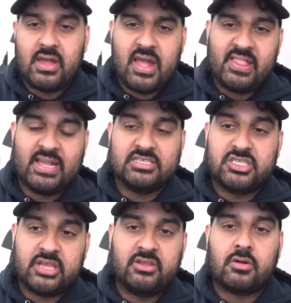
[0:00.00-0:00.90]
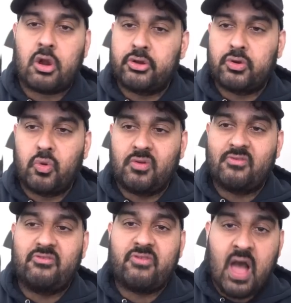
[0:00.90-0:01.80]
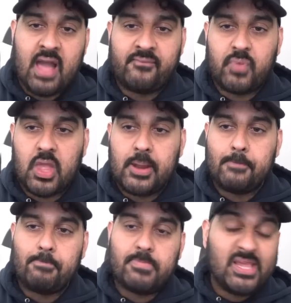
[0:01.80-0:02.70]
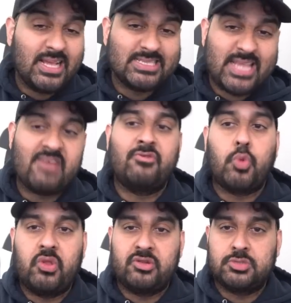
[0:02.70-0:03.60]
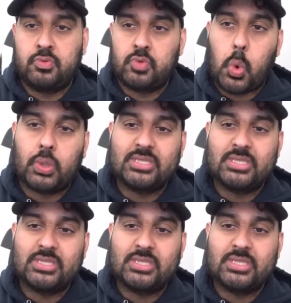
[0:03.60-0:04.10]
And then he has Jalen Carter going five. He has Devon Witherspoon going